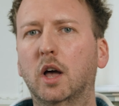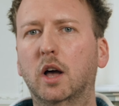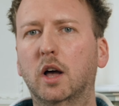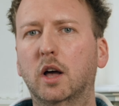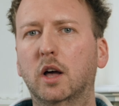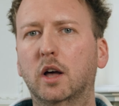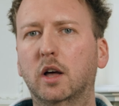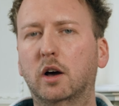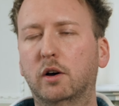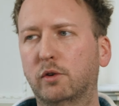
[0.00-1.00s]

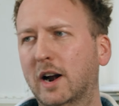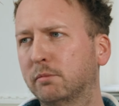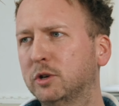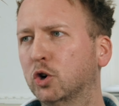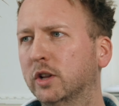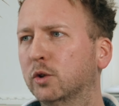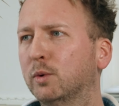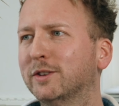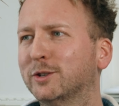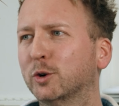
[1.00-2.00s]
have been joining the
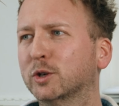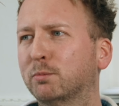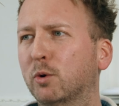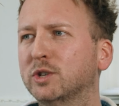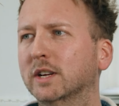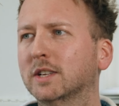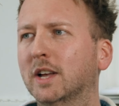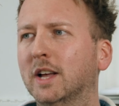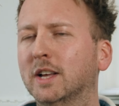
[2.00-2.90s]
Winter Circus project.